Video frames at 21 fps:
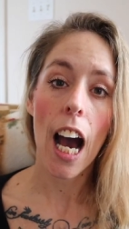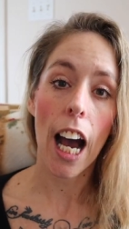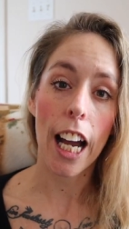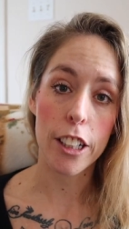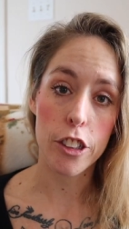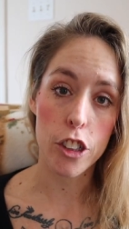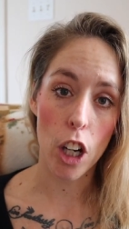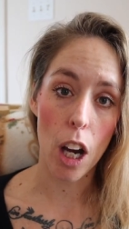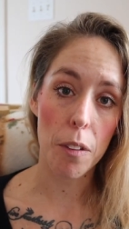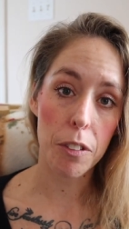
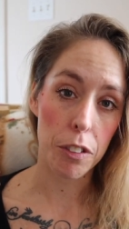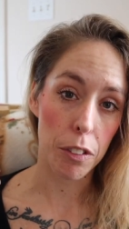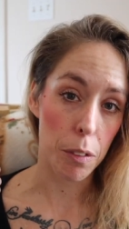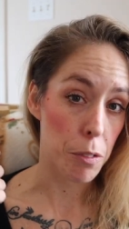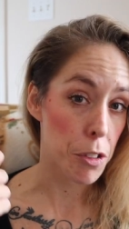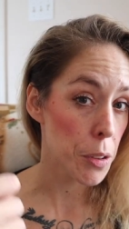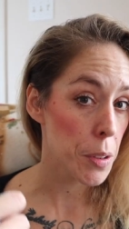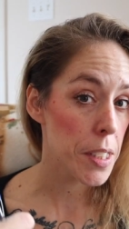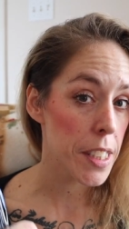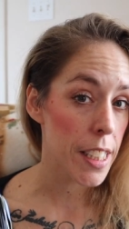I dropped
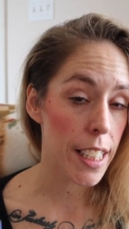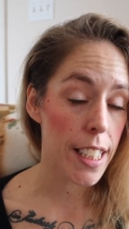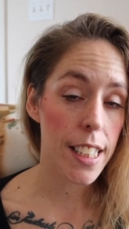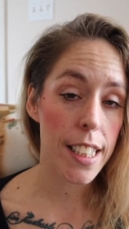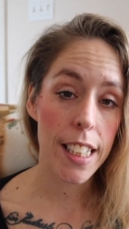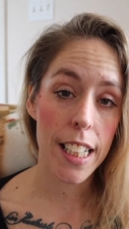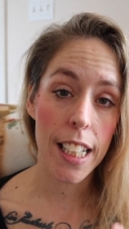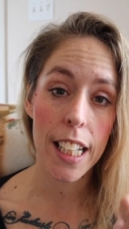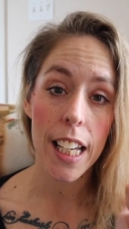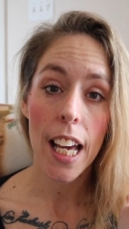from two
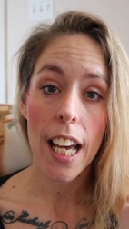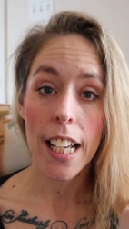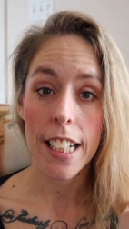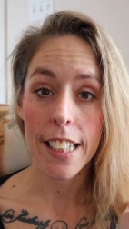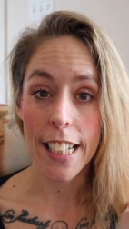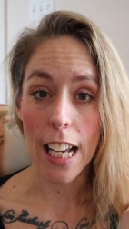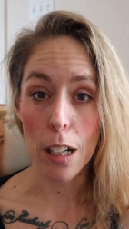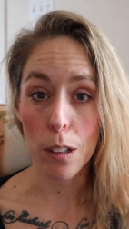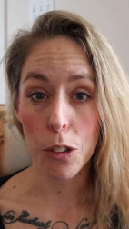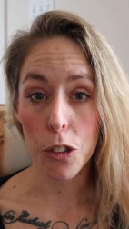sixty
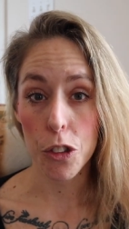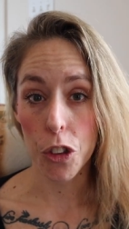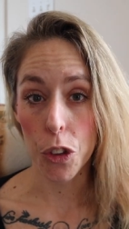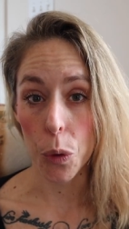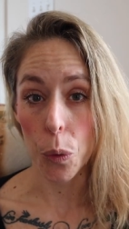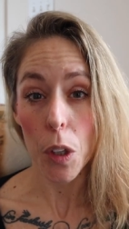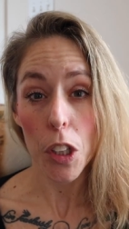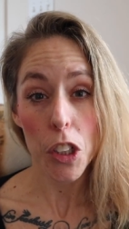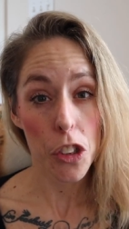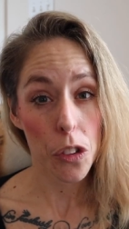down
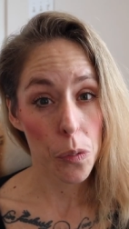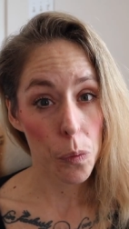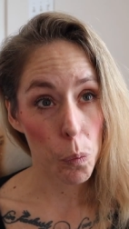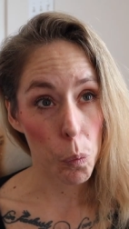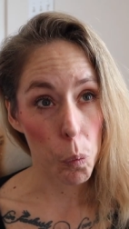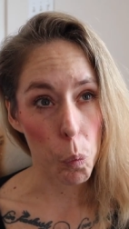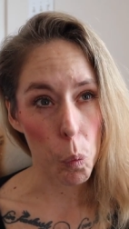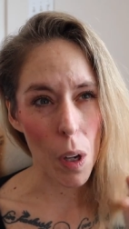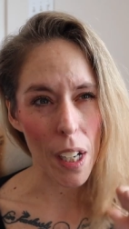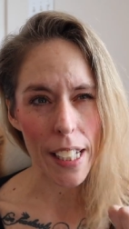to
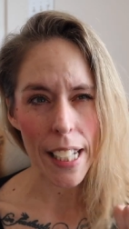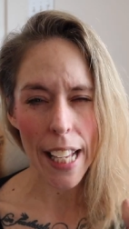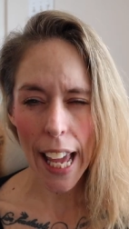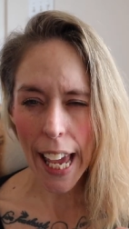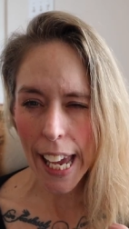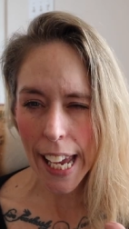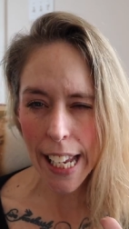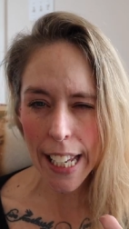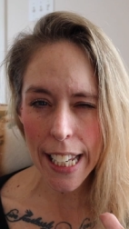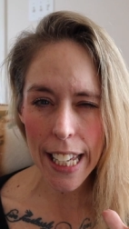one
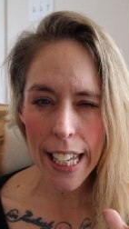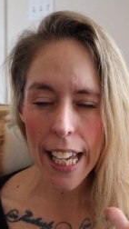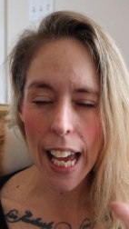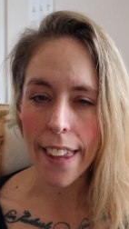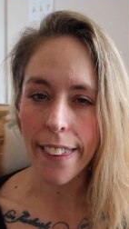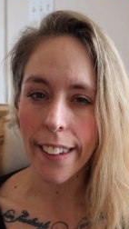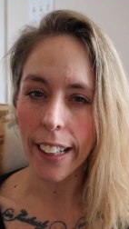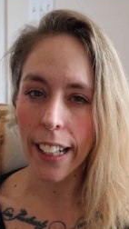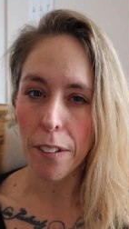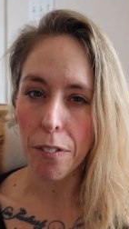eighty,
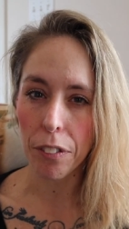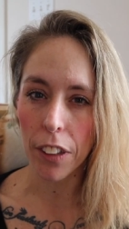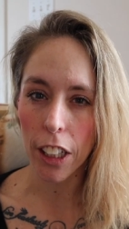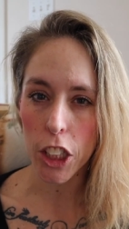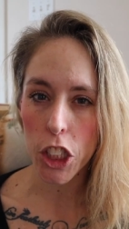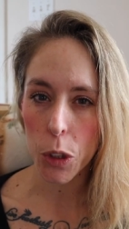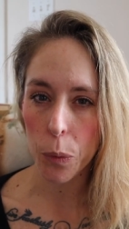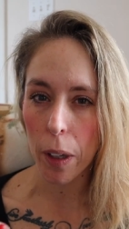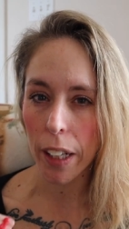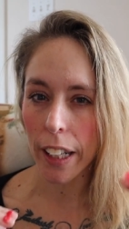and then I
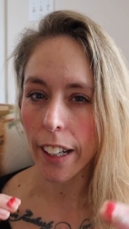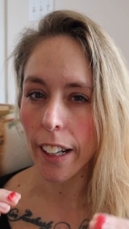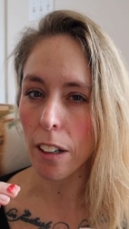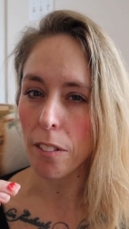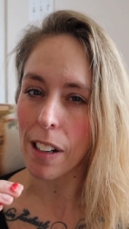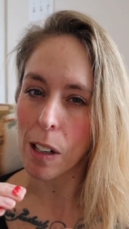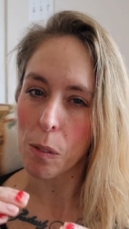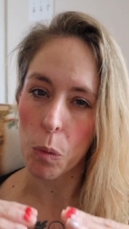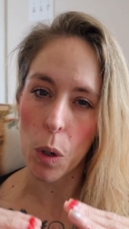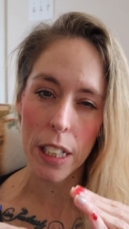fluctuated at
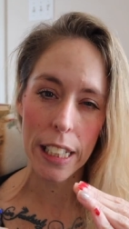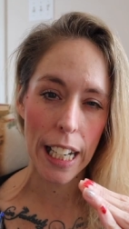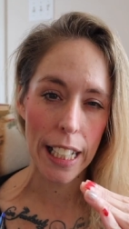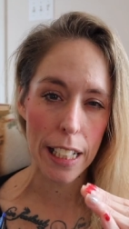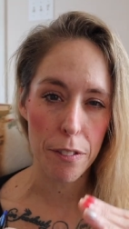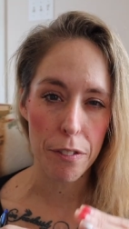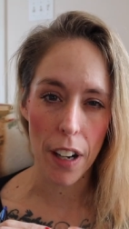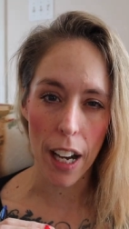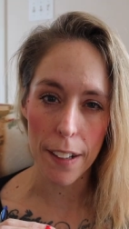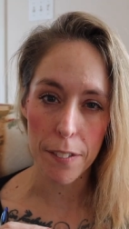around one
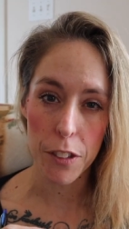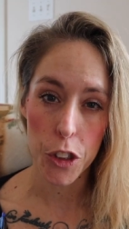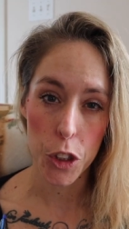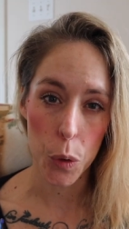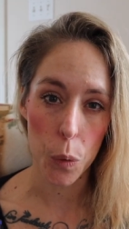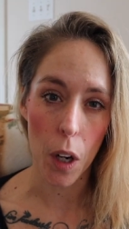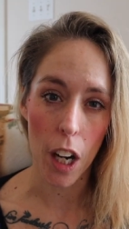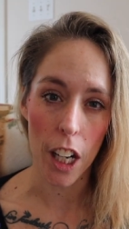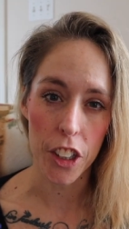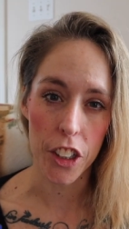ninety-five,
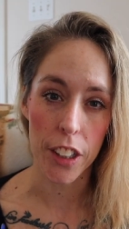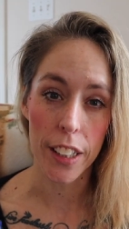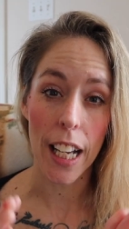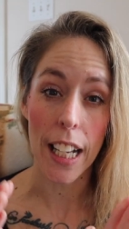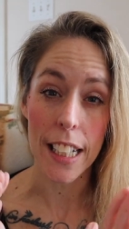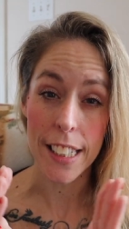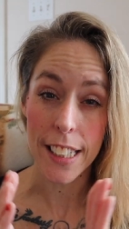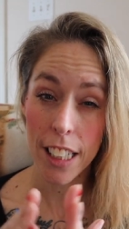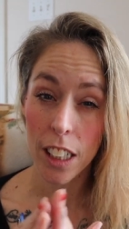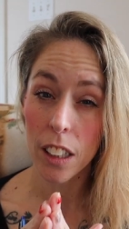two hundred
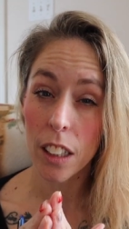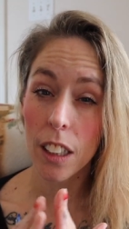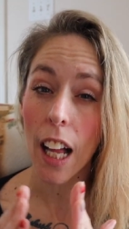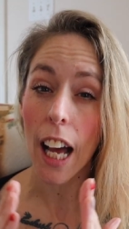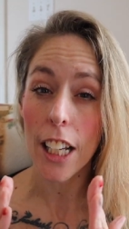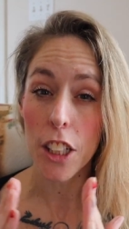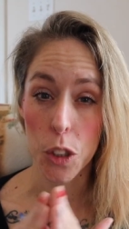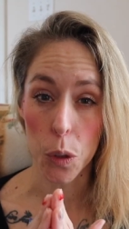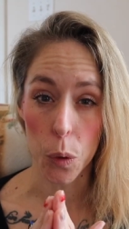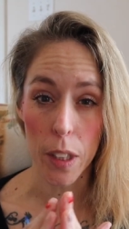until
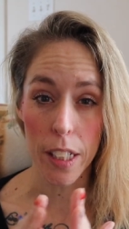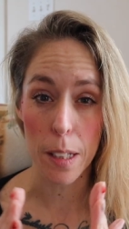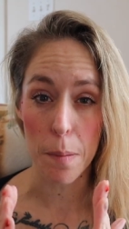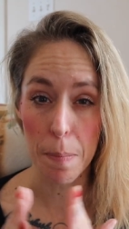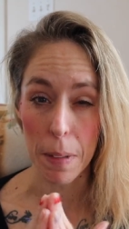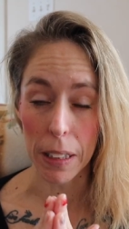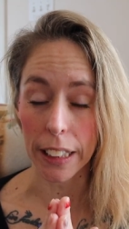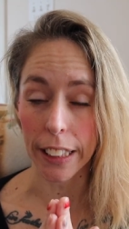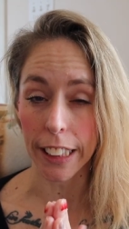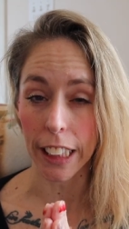I joined the
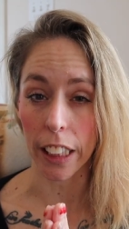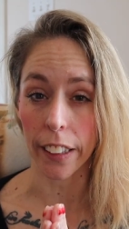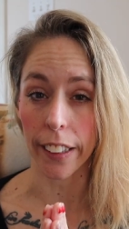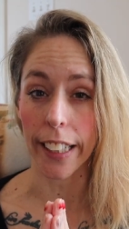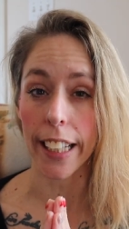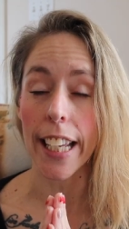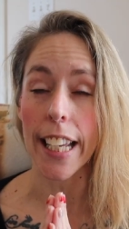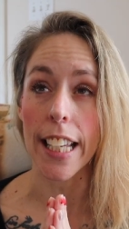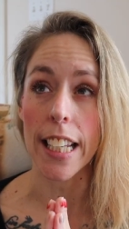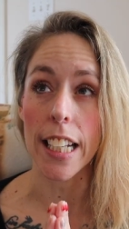
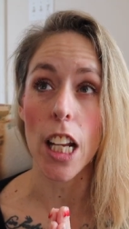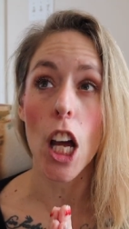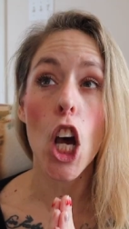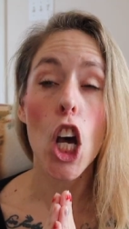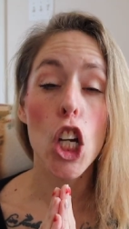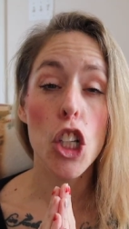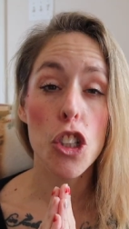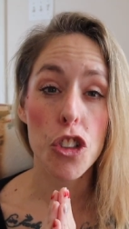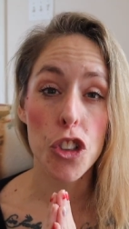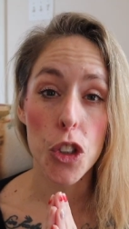military in
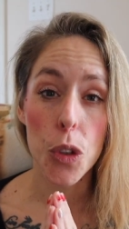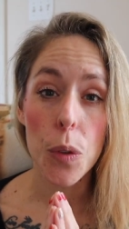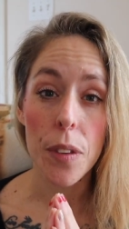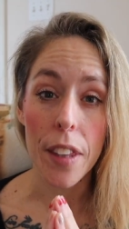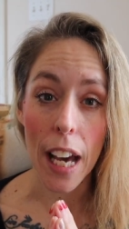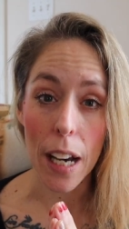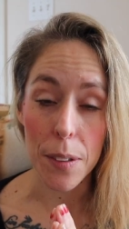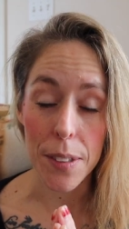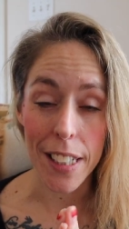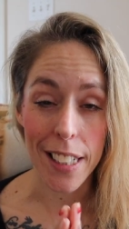two
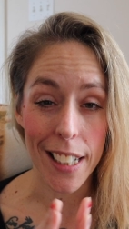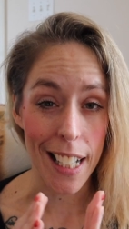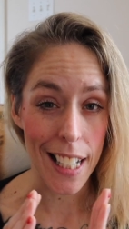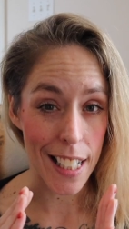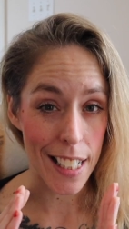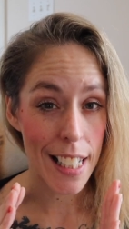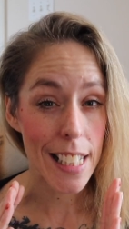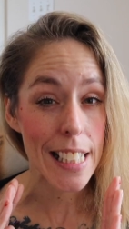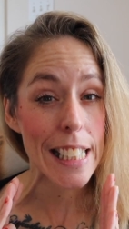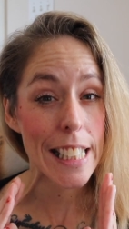thousand
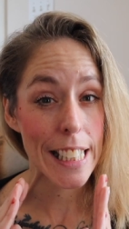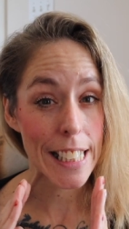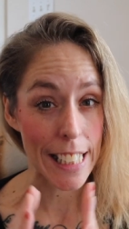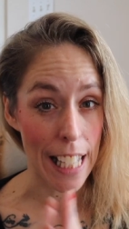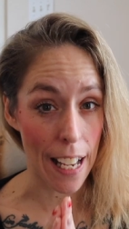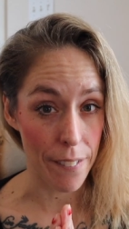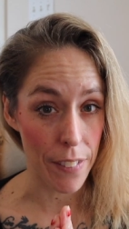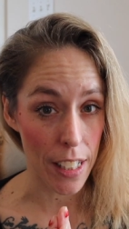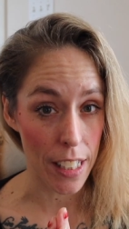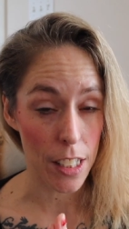
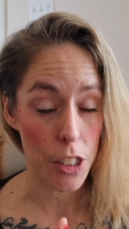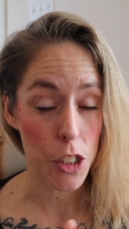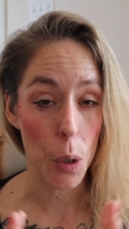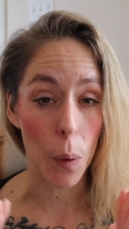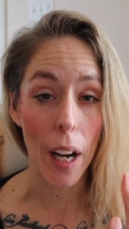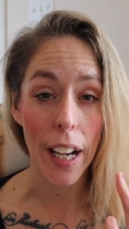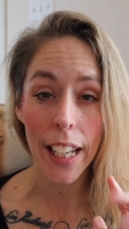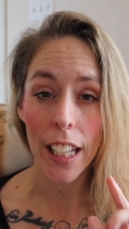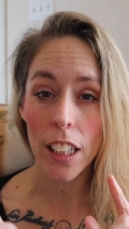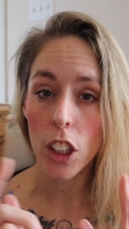seven.
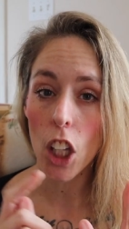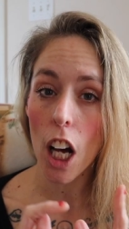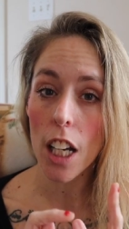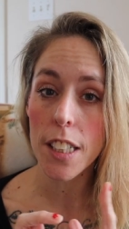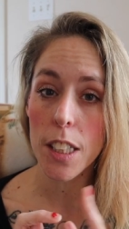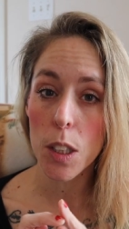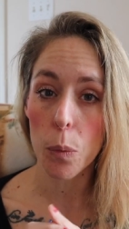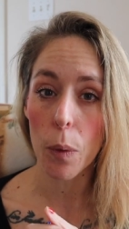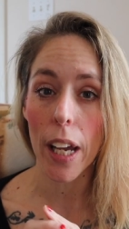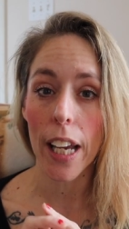So I had
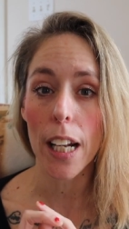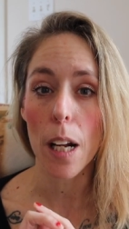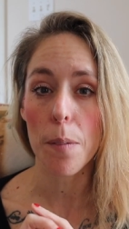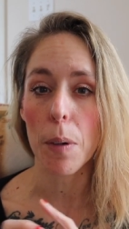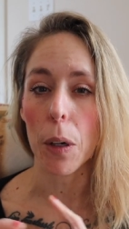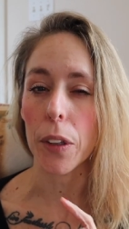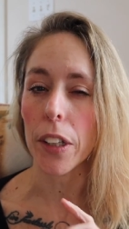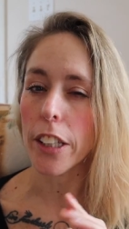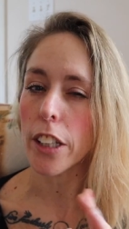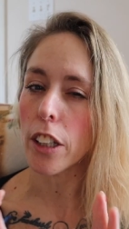lost the weight
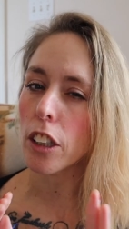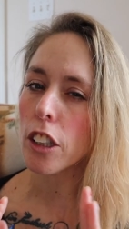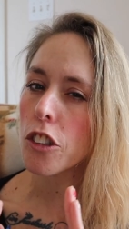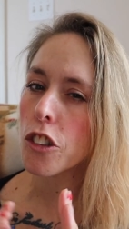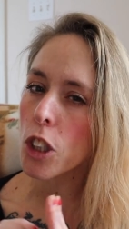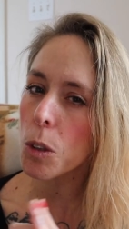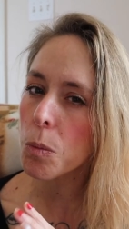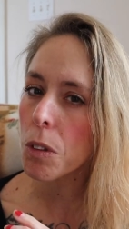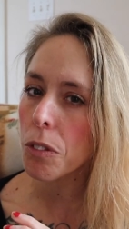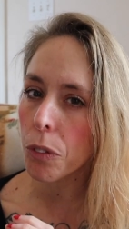about a year or
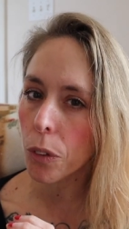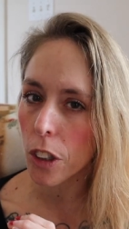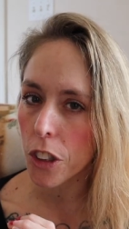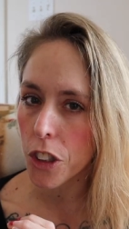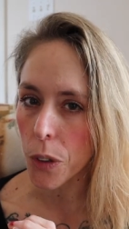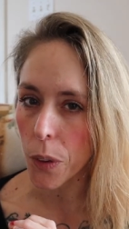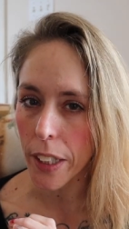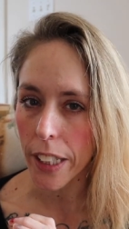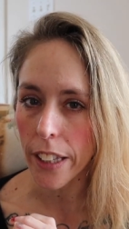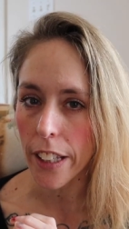two before
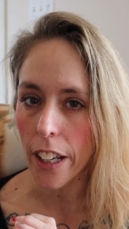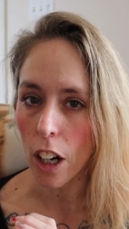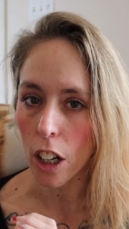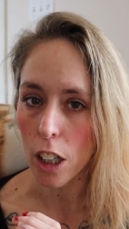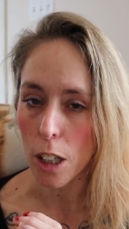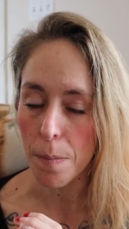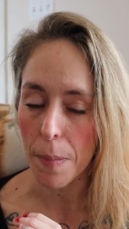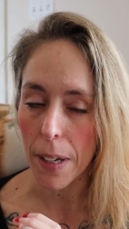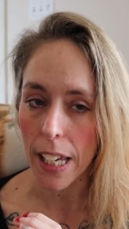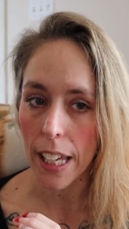joining the
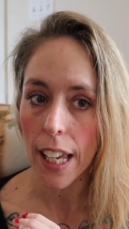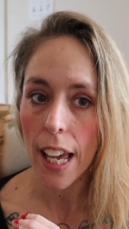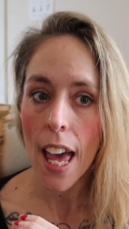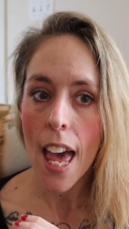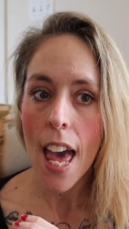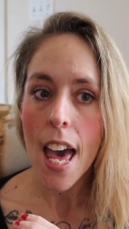army,